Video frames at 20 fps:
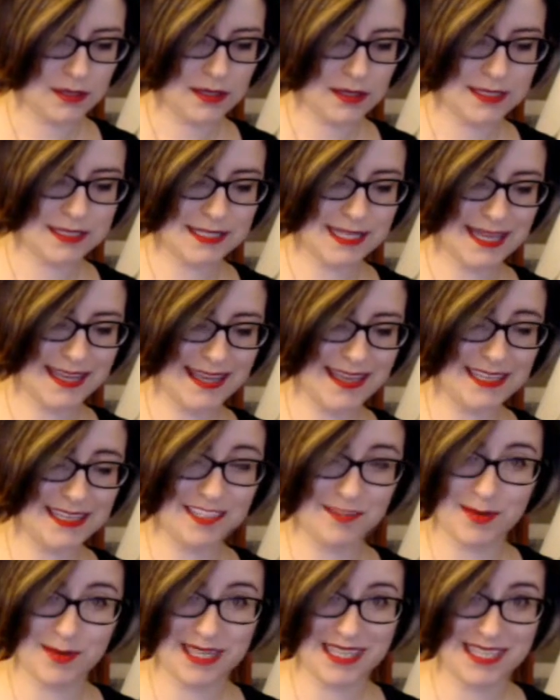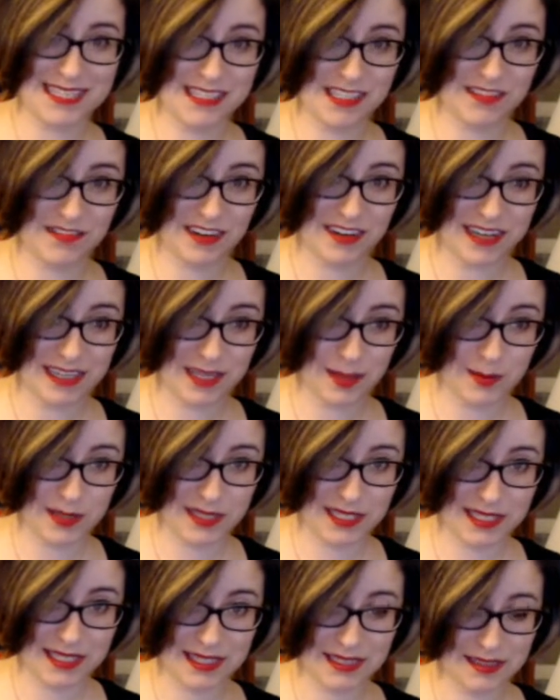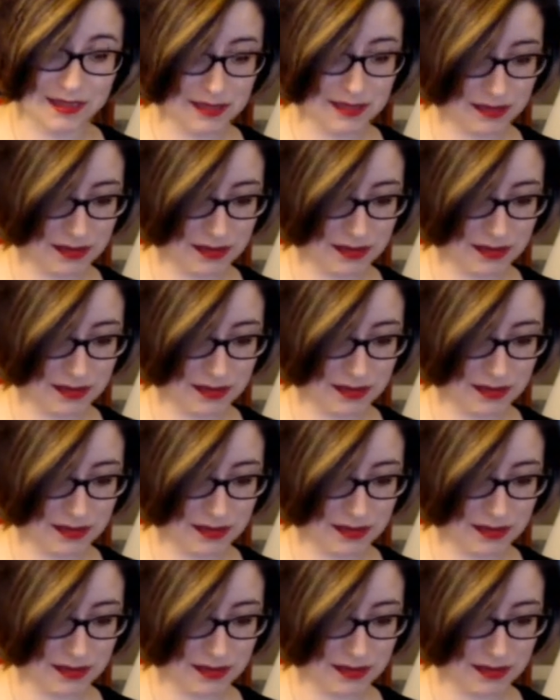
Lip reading: Because that can't have been easy for anybody.